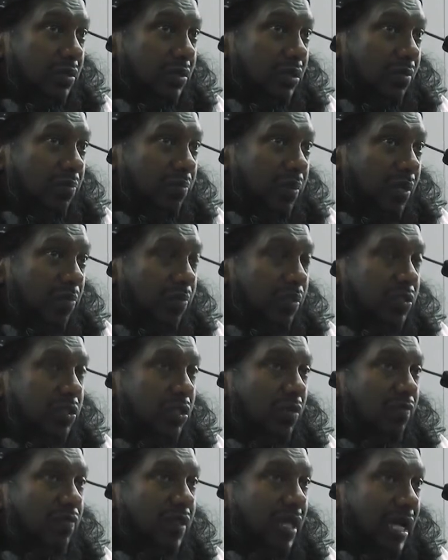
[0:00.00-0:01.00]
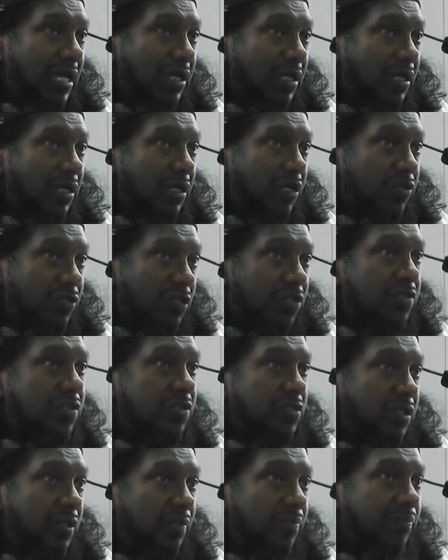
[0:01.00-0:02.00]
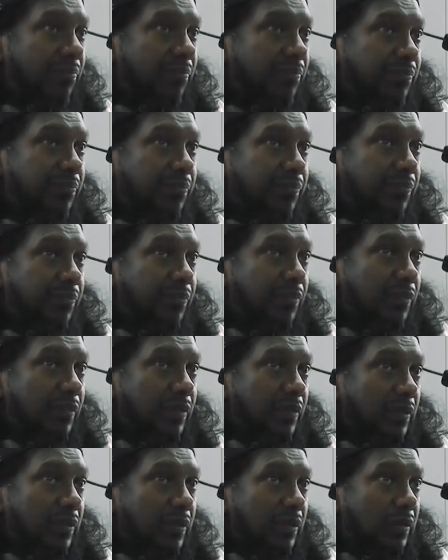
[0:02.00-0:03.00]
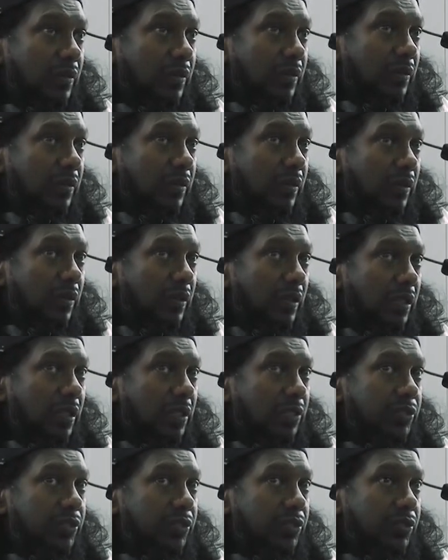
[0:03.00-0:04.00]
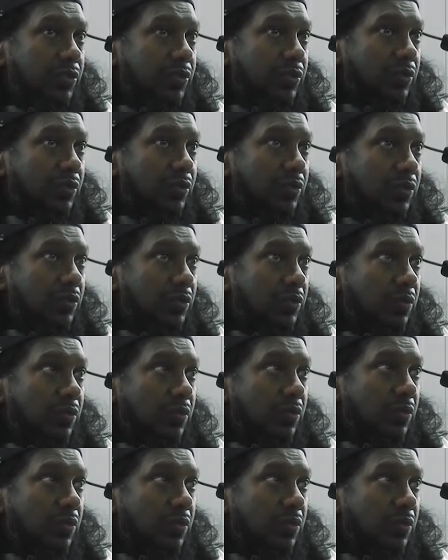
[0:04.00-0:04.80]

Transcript: the purpose of that criticism is to